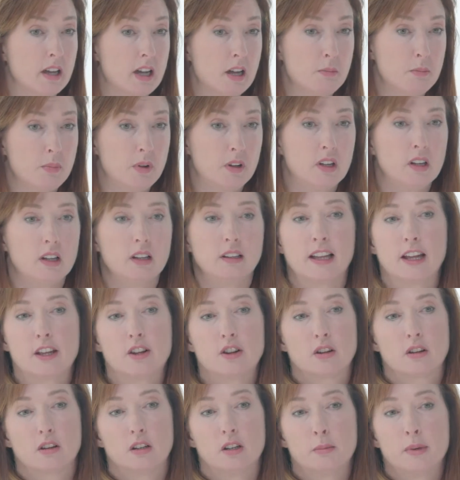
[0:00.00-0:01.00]
up, like
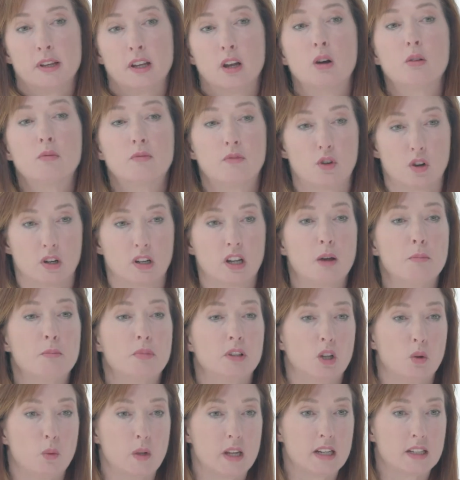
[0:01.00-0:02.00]
you're going to be home for a
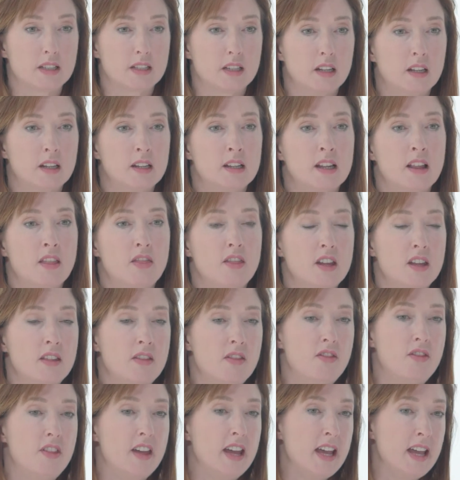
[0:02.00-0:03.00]
couple of weeks,
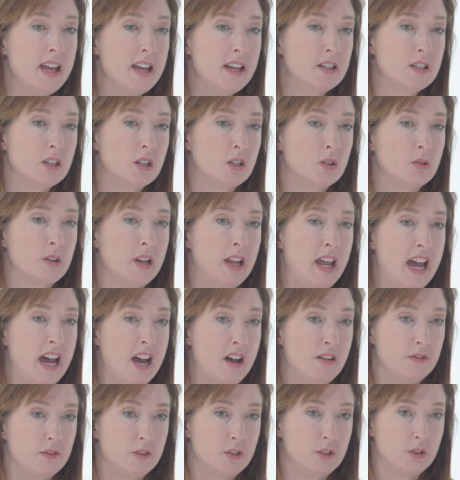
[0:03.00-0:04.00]
then they don't
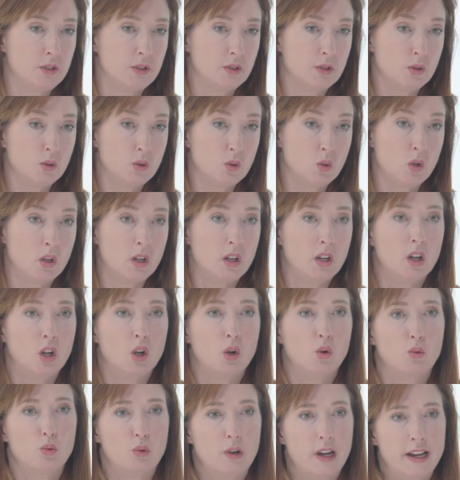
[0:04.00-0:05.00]
have to
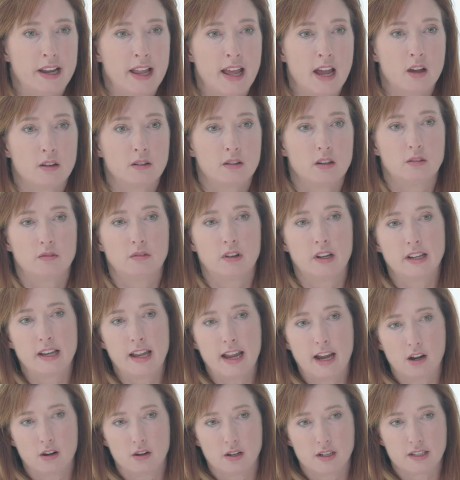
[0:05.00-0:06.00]
run out and run
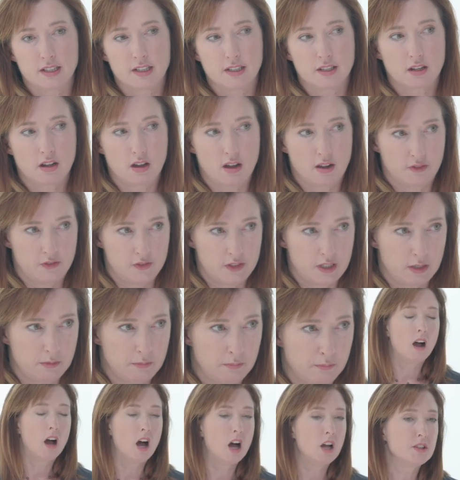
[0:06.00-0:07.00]
errands as
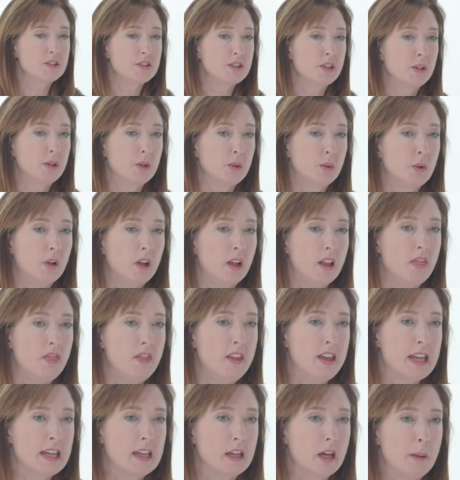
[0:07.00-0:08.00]
often. Also,
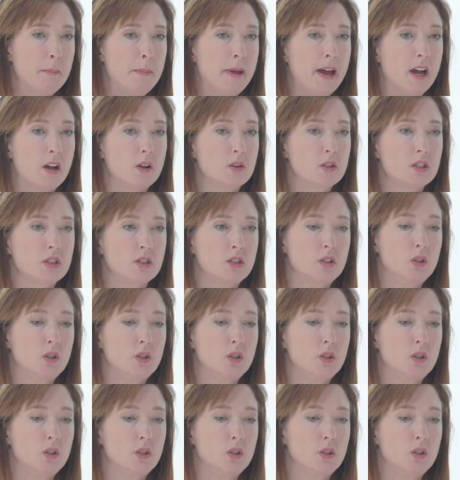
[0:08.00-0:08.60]
think about